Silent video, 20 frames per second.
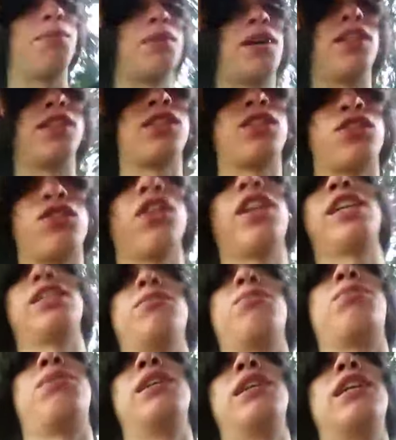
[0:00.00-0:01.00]
not straight,
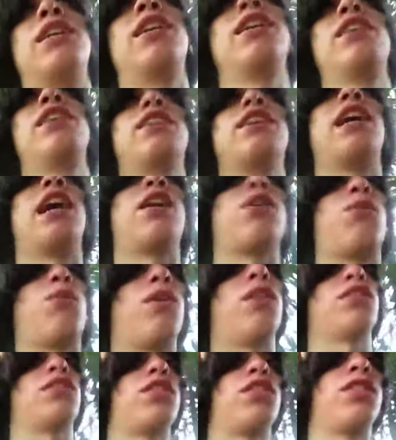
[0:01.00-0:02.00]
but I don't
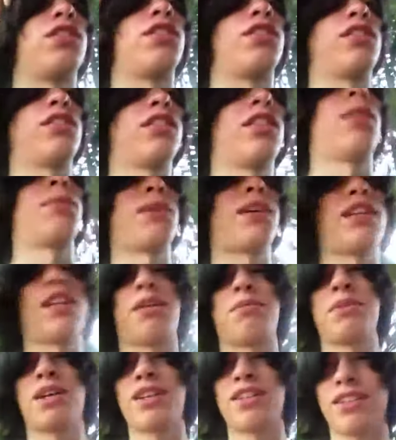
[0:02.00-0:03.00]
want just...
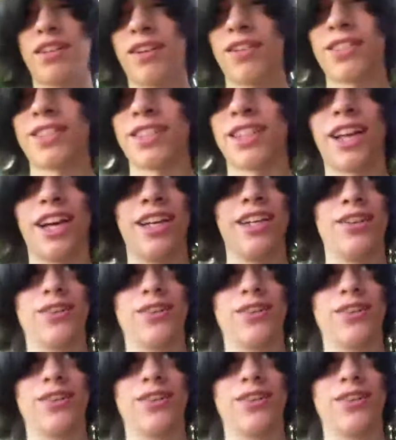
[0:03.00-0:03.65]
I'm not a slut,